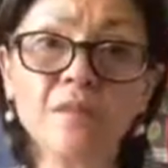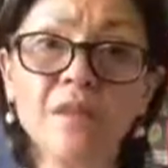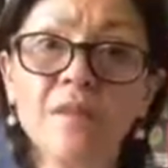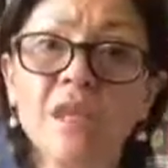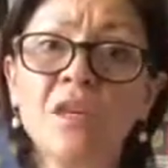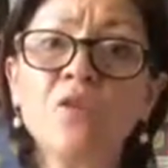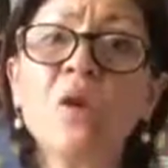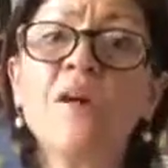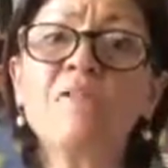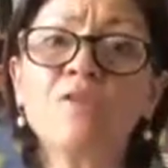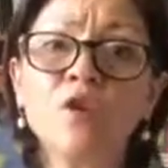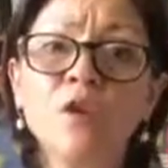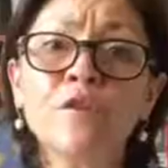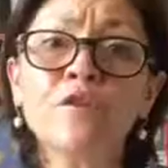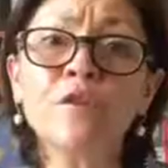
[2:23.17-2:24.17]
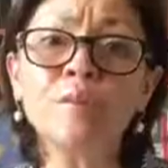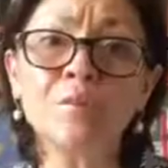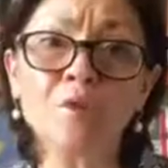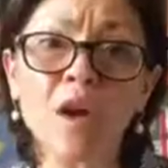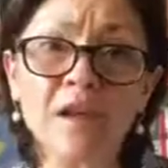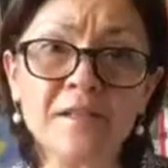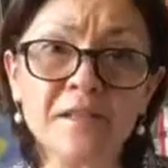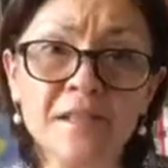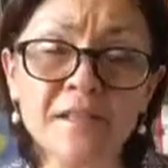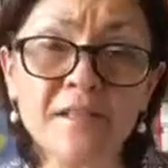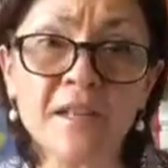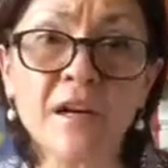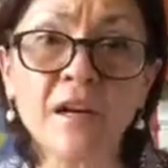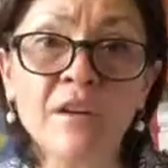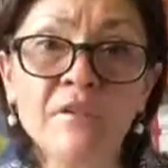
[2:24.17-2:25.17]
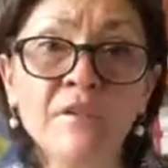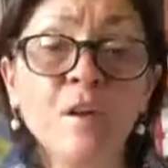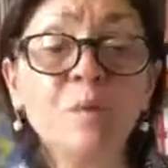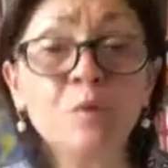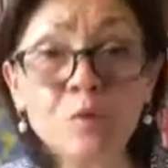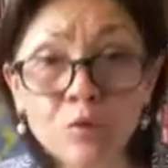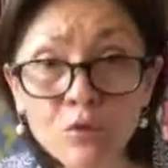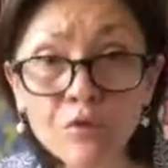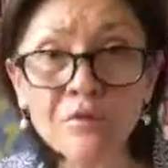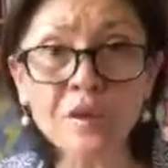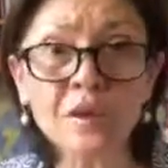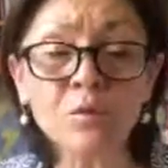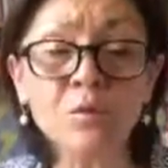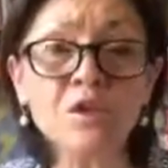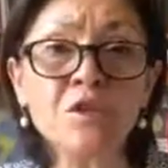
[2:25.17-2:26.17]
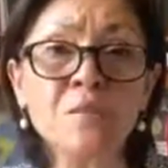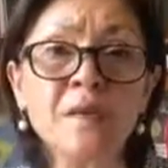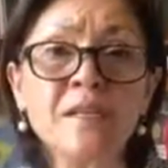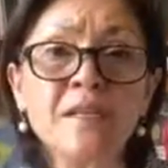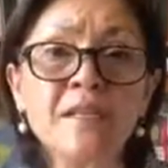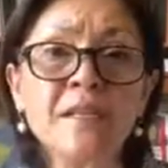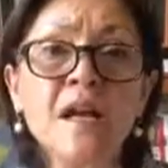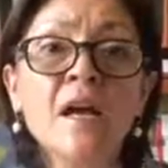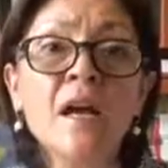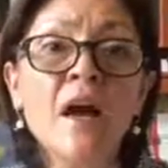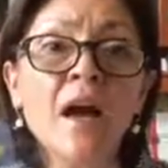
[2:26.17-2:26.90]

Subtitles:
that you have gone through the process of approval, which means the